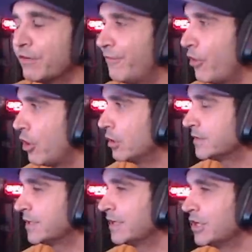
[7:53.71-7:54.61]
at a
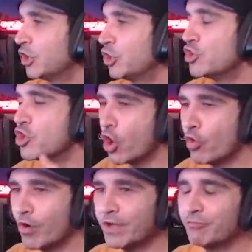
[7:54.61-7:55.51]
vault. No
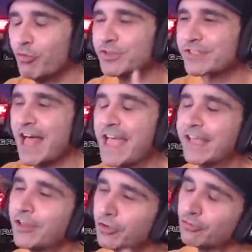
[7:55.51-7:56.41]
one was like,
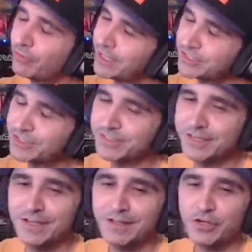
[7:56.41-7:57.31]
let's,
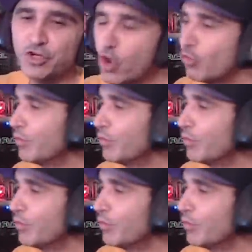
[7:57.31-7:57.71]
no